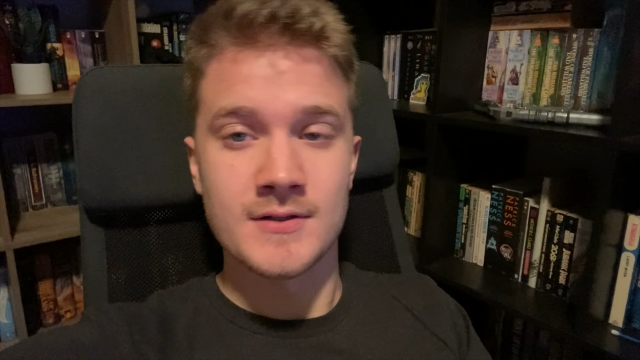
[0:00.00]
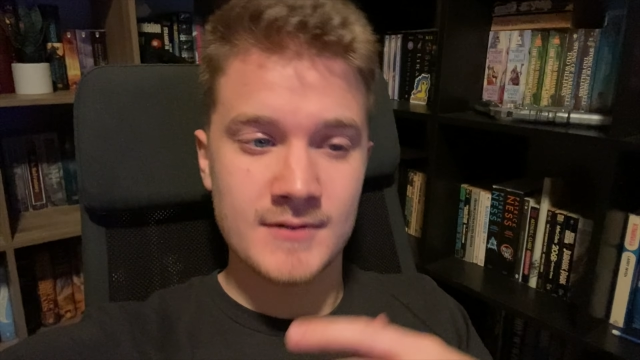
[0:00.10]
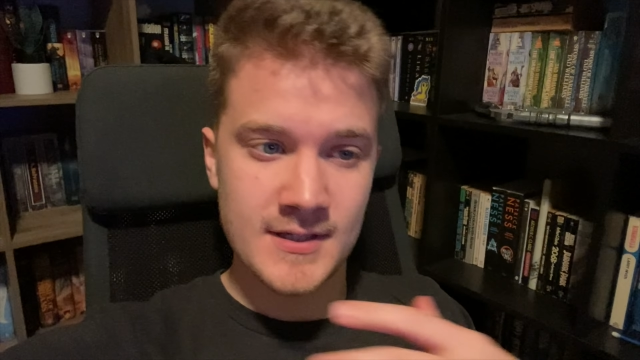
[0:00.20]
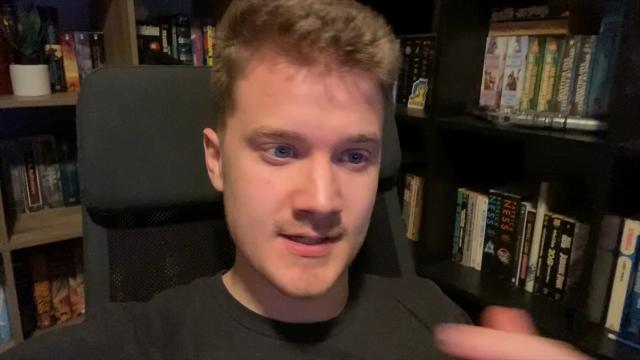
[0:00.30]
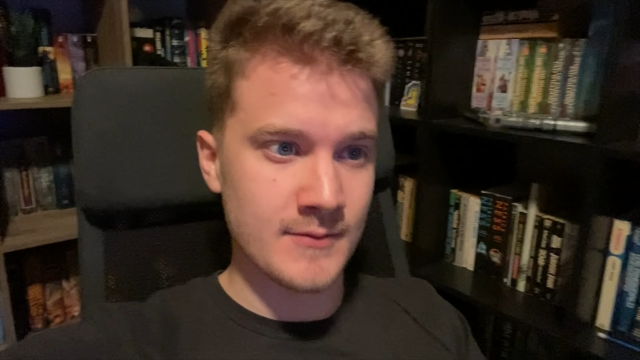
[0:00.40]

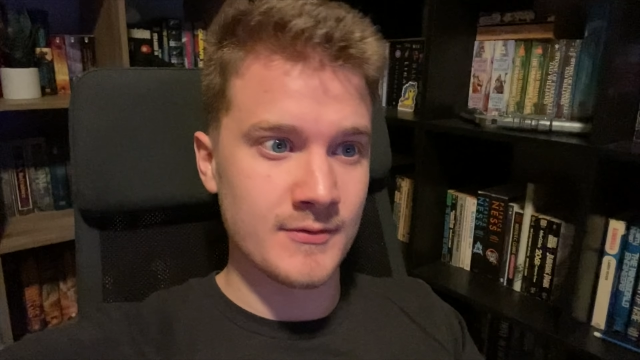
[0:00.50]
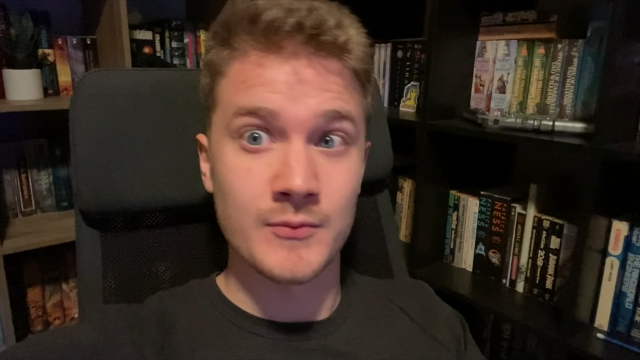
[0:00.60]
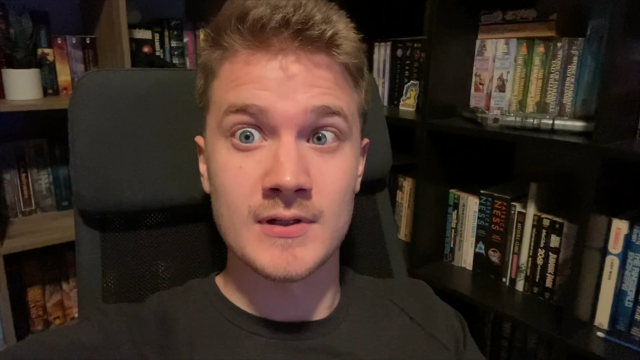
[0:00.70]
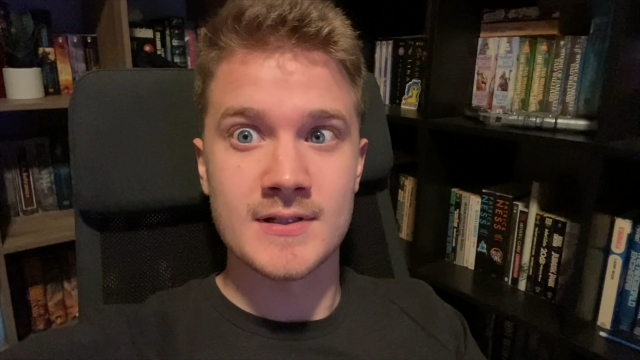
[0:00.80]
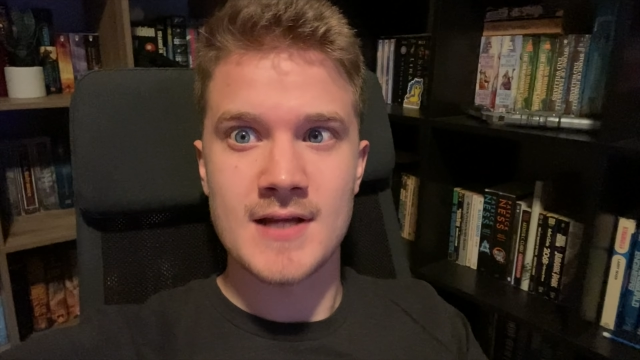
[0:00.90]
continuing with the
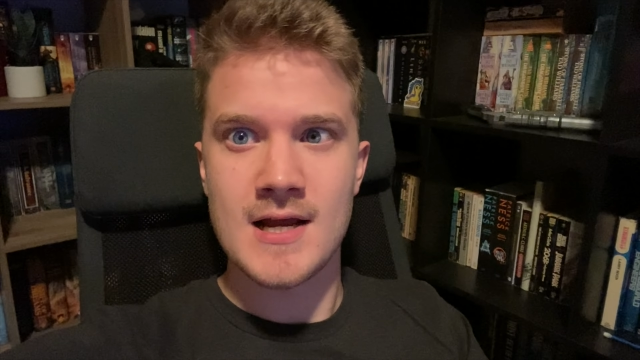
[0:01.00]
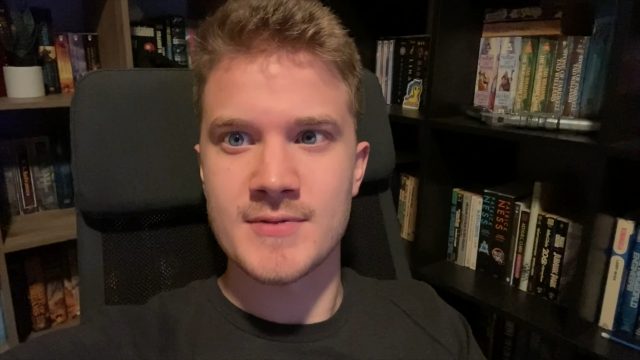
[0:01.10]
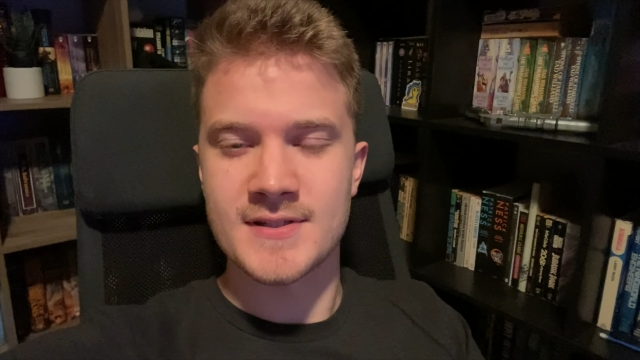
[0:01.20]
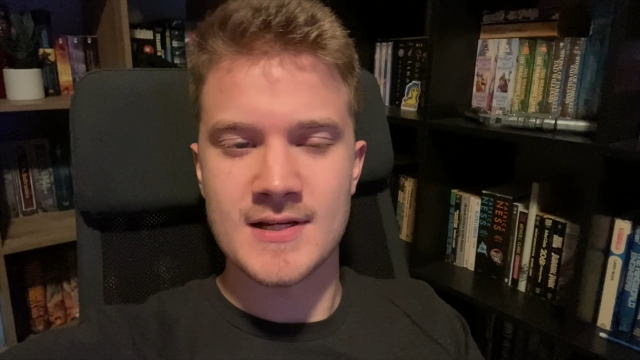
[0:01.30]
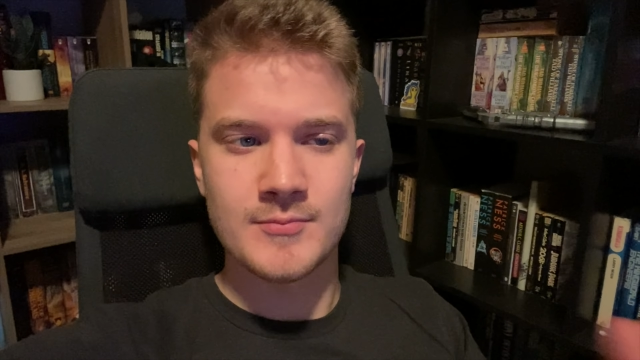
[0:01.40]
Wheel of Time
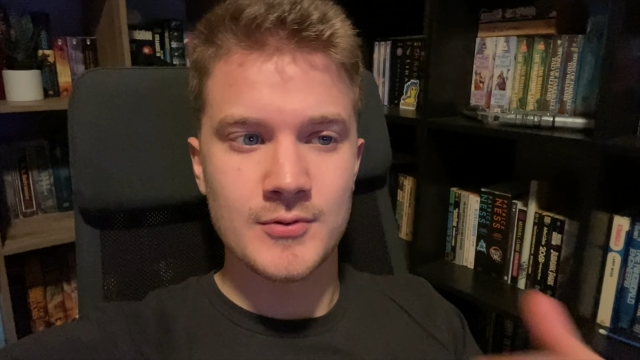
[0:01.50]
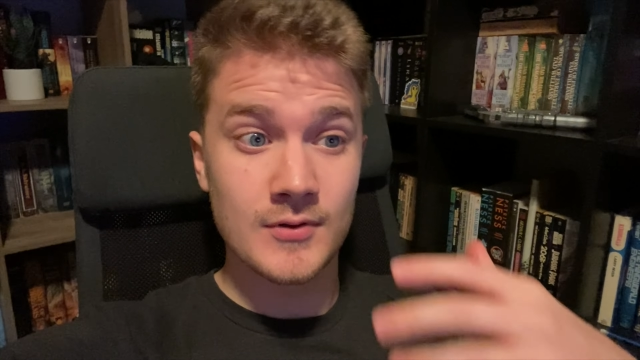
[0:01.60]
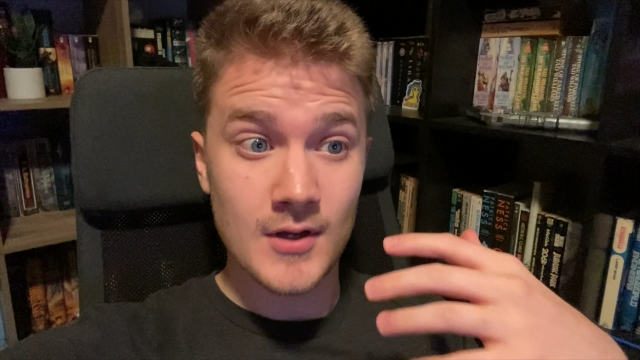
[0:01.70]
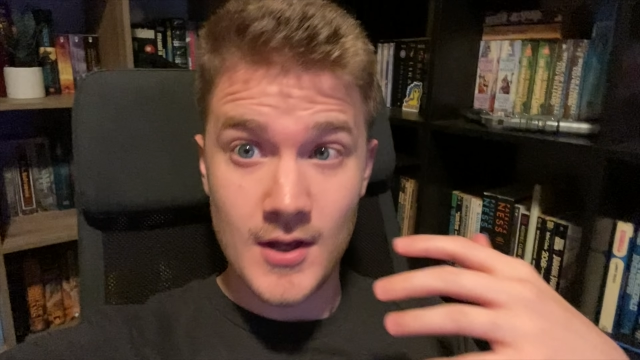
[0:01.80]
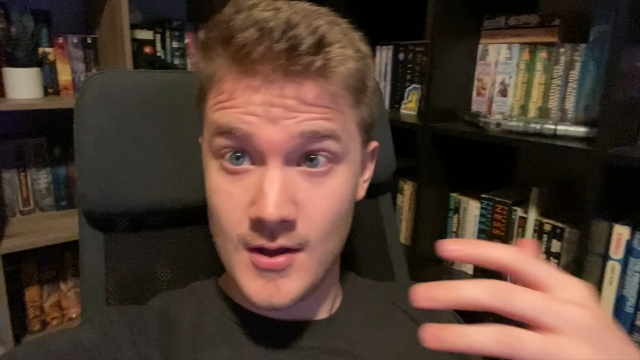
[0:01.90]
example,
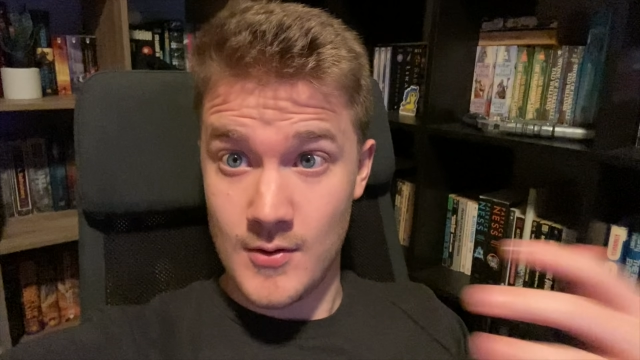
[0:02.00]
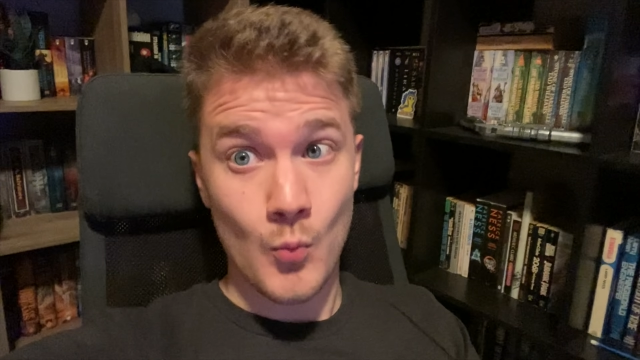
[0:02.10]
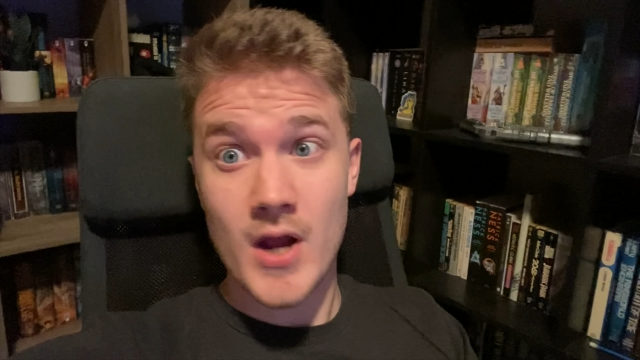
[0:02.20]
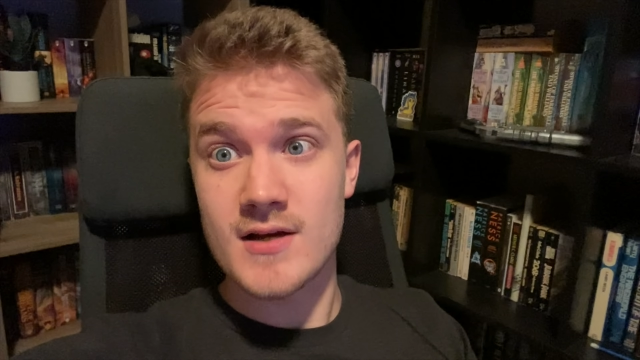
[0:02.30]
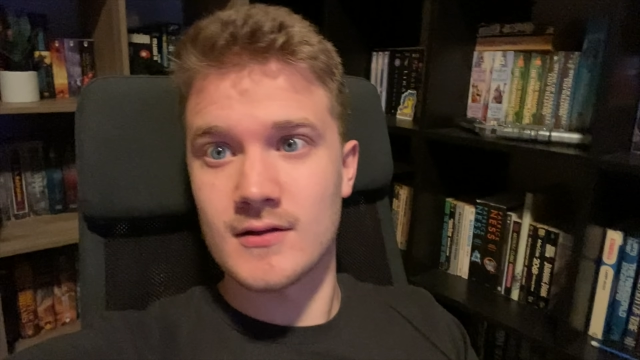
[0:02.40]

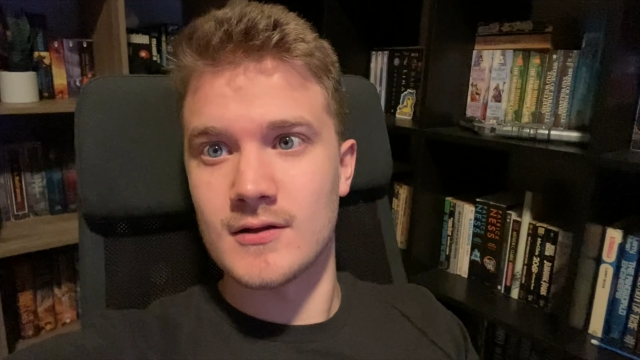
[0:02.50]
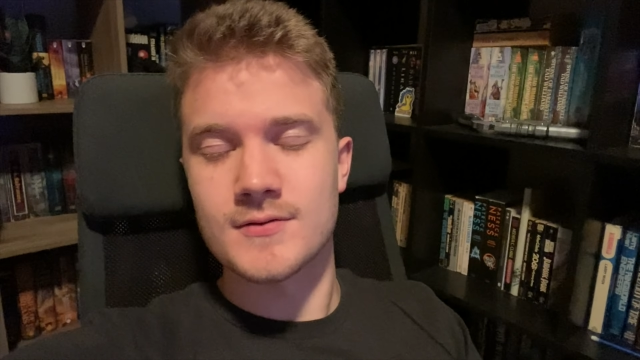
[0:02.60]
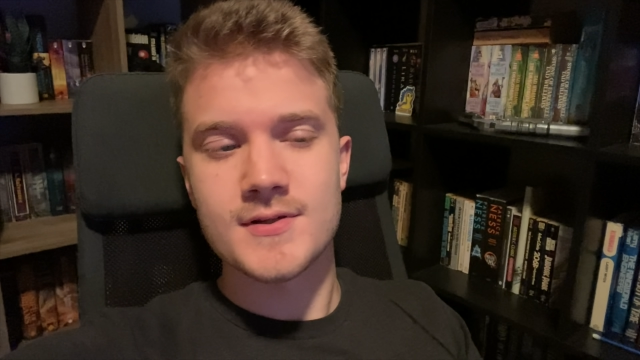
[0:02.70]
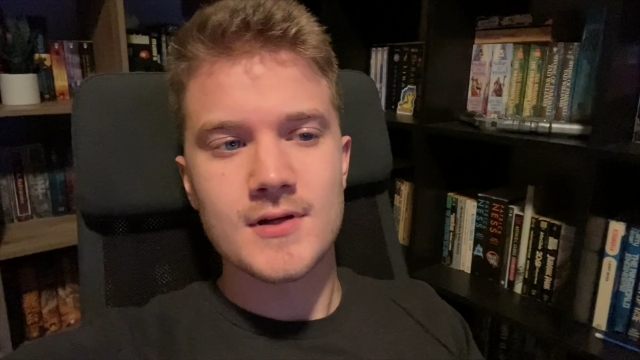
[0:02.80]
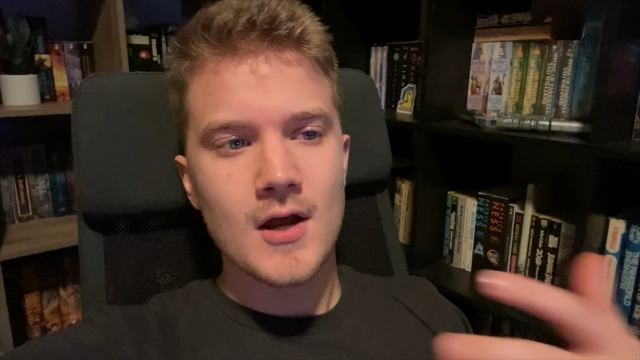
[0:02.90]
white
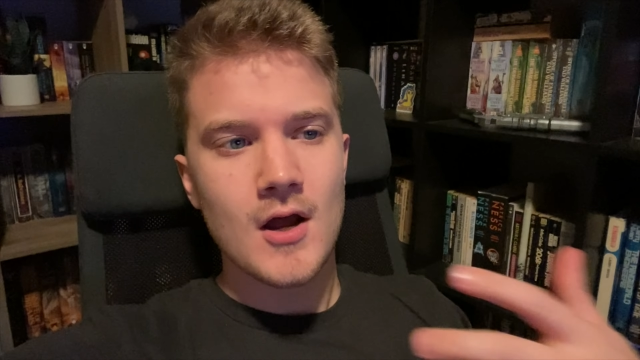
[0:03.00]
cloaks,